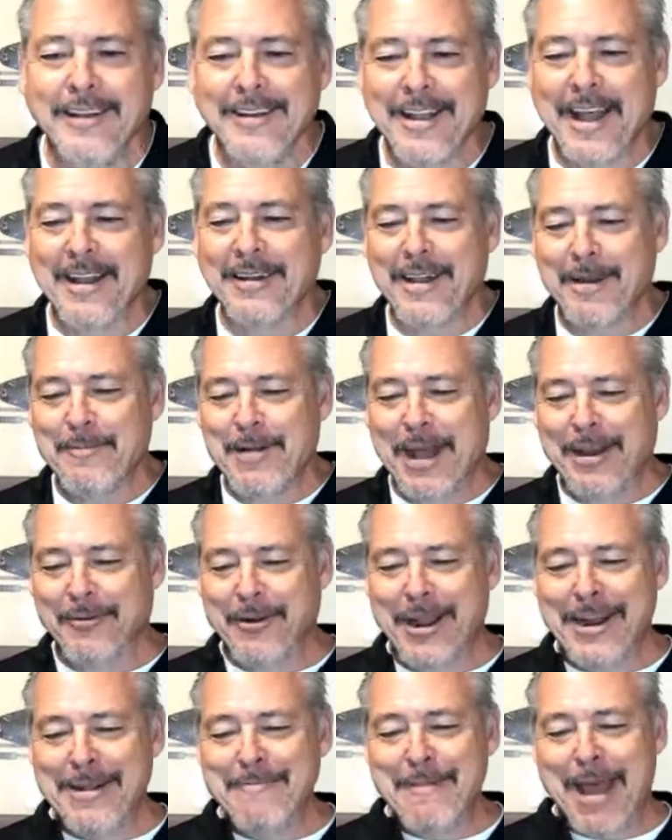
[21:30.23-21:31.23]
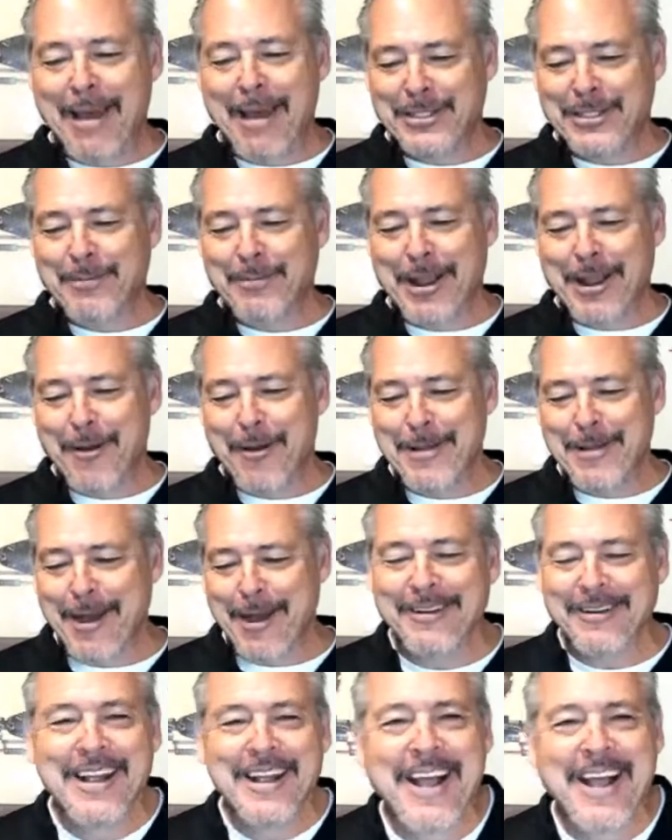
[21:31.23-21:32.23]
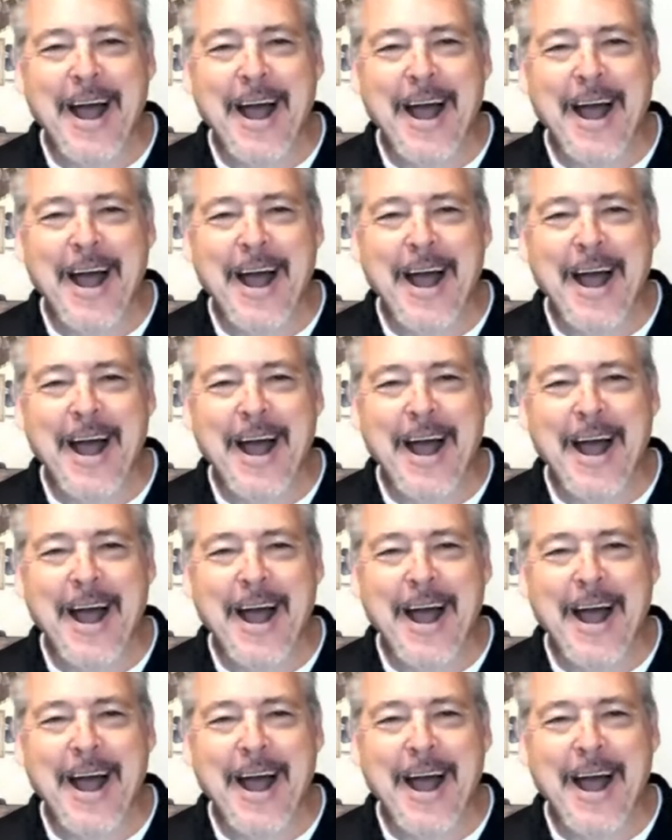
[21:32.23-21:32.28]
I'm not great at math. Somebody help me out.